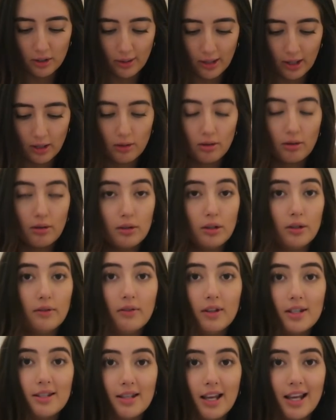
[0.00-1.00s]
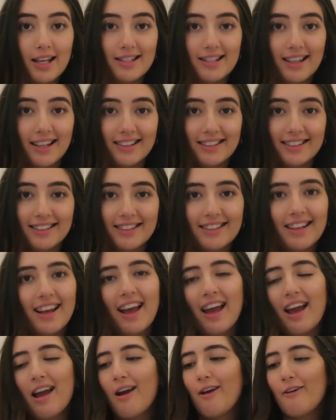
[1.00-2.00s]
So I got all of the seasons
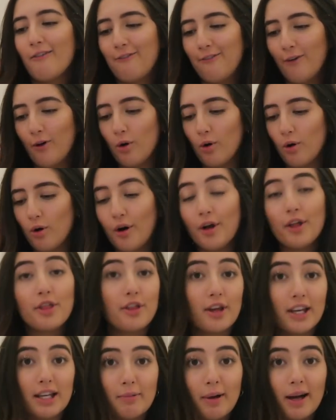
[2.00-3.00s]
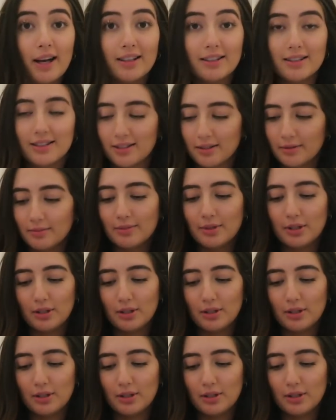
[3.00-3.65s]
for $30.